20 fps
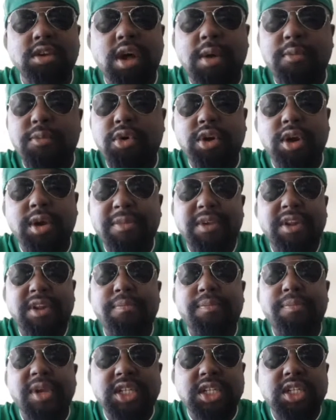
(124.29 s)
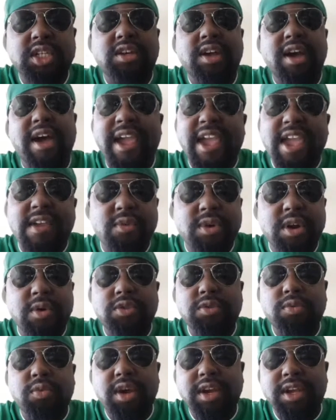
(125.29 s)
Come on, I'm an ambitious guy. Even when
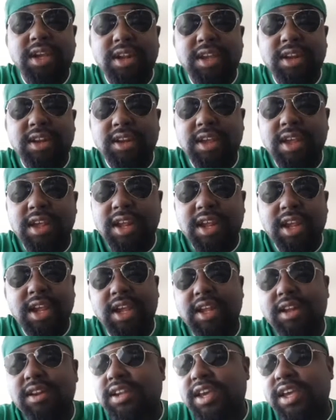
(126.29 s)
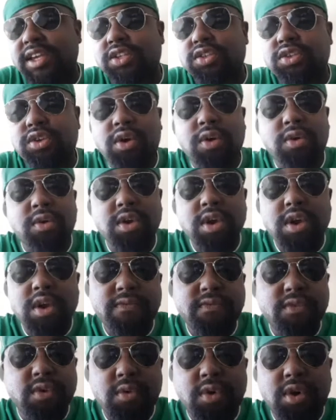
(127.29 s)
I was working in Tesco
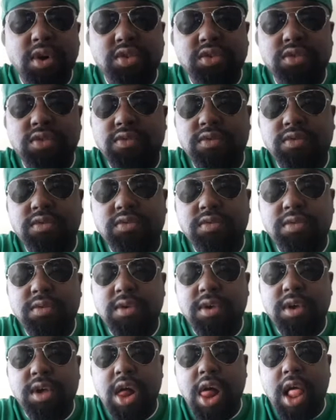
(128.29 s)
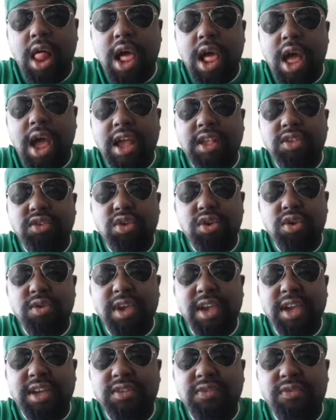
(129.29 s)
for what, 2
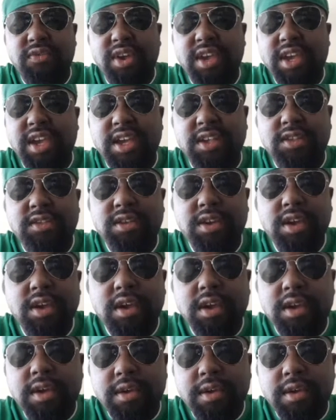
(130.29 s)
years, 3 years.